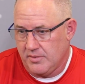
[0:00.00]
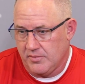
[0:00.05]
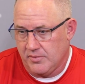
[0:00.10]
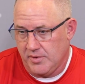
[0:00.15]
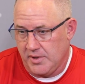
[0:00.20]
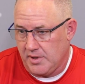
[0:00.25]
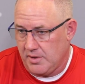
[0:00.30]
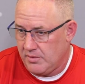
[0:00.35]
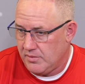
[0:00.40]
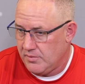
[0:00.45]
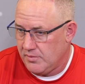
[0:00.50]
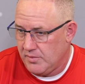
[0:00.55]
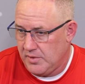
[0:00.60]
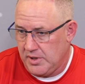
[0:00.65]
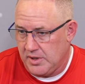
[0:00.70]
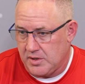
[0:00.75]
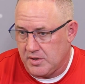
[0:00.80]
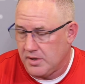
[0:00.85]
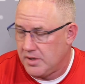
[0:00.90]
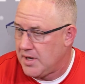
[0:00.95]

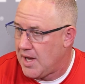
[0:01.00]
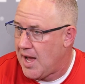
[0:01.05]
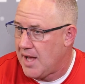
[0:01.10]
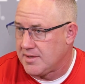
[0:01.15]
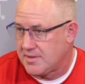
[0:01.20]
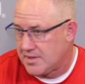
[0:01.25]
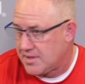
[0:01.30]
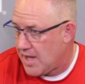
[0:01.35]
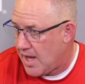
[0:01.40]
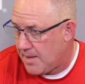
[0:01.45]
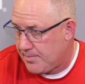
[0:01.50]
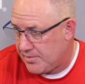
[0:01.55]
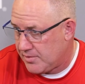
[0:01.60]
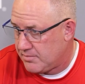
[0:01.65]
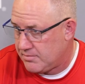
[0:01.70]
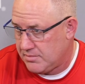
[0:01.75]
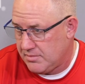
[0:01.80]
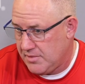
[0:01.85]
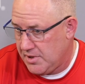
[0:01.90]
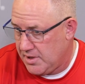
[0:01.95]
we could not stop
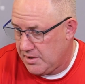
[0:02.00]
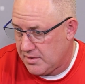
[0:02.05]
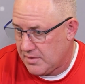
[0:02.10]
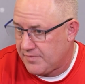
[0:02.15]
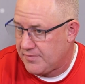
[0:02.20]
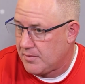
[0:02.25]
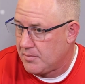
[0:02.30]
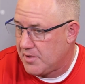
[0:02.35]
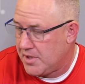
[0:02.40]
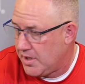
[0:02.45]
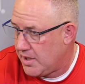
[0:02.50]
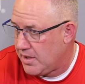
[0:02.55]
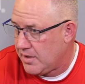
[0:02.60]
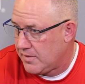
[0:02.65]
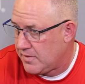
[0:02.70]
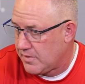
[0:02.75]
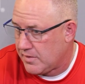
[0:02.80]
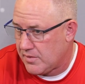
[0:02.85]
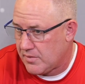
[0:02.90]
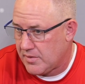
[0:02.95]
them either from
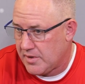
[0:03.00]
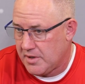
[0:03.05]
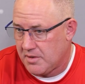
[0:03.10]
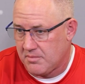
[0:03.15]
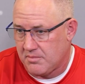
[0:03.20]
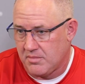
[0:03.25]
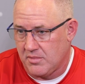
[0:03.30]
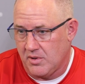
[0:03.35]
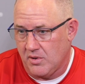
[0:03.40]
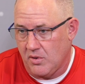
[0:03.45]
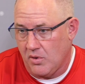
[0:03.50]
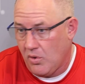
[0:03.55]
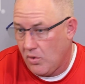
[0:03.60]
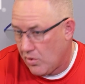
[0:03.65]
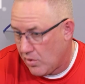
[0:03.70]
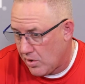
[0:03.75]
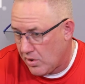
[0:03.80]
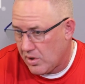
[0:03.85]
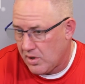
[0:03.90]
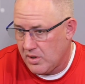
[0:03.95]
getting to the rim
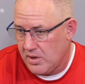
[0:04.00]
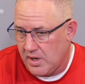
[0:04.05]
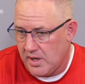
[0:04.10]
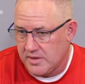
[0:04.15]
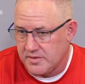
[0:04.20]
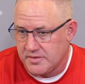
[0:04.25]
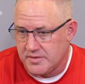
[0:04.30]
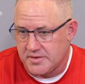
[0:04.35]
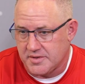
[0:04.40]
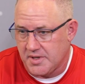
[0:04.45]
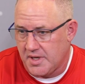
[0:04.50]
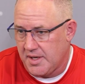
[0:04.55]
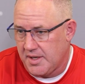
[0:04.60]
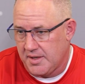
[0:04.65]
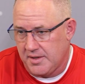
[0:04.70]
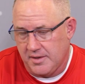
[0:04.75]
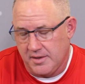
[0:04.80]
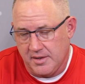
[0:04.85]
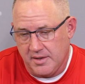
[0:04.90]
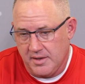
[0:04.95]
or, as you
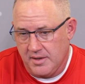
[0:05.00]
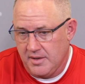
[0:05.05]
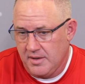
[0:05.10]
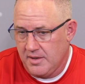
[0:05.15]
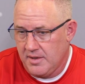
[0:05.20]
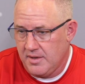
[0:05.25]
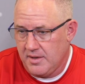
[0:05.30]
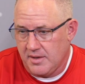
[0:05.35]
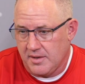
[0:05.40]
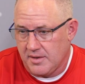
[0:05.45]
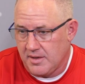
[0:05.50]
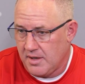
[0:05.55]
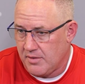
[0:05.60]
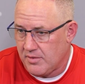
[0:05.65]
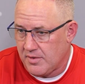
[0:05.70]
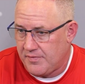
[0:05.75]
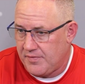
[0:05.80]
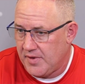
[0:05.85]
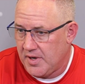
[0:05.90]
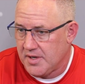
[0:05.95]
said, they
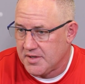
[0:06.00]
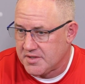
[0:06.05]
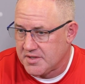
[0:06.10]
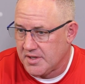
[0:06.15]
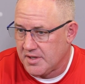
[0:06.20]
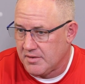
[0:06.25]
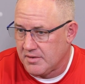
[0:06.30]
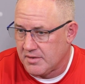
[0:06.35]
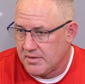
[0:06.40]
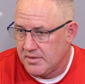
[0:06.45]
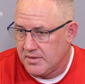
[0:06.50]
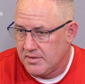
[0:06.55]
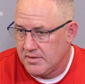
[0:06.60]
were finishing